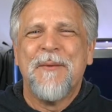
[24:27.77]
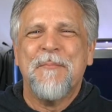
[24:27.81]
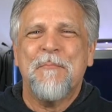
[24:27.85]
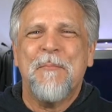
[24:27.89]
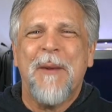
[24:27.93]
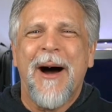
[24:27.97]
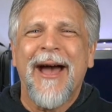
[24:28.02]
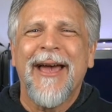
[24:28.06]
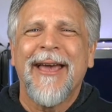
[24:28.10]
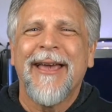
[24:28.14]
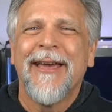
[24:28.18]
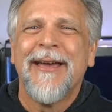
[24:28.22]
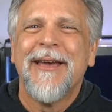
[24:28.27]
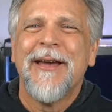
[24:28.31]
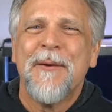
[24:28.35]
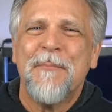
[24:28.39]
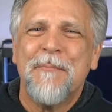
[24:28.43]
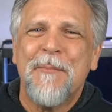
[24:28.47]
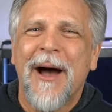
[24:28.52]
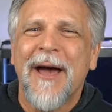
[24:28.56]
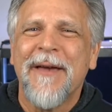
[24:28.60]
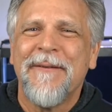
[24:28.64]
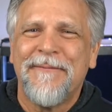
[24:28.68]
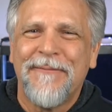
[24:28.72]
my
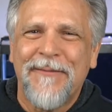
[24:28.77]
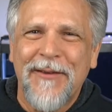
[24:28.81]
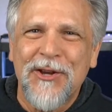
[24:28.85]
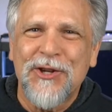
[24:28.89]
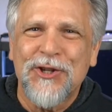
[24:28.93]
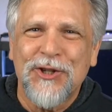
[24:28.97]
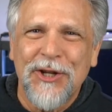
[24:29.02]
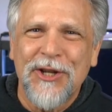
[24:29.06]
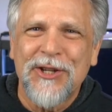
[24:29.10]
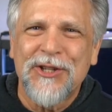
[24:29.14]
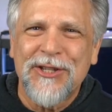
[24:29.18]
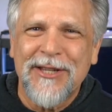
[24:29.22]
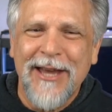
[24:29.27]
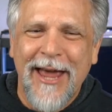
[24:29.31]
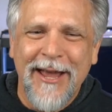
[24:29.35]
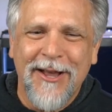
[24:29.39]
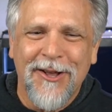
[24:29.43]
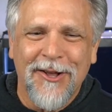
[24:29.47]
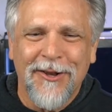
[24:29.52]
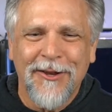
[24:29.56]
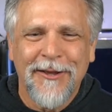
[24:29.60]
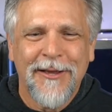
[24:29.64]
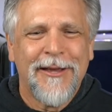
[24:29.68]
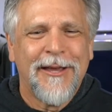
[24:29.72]
my fishless
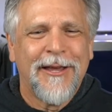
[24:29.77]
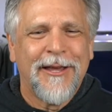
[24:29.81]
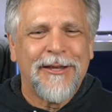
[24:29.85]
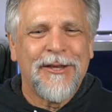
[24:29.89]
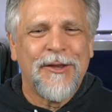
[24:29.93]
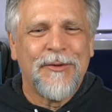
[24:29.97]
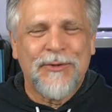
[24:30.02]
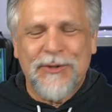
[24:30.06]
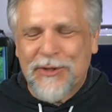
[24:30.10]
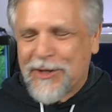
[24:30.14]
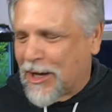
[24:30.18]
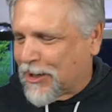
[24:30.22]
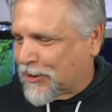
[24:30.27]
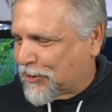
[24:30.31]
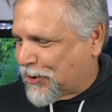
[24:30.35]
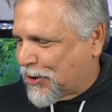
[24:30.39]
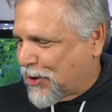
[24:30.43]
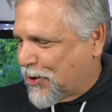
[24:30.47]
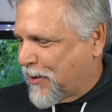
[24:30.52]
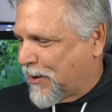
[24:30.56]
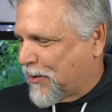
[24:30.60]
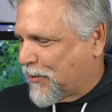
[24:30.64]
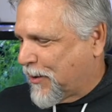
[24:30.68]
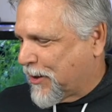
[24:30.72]
cycle. You've stuck
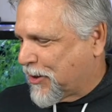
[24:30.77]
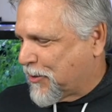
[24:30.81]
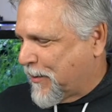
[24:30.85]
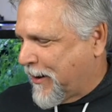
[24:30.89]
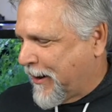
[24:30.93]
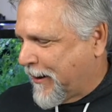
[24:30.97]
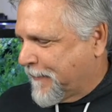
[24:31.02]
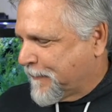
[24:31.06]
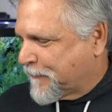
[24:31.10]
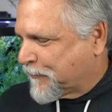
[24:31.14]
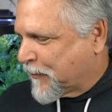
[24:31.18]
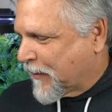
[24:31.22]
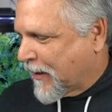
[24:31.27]
through it with me.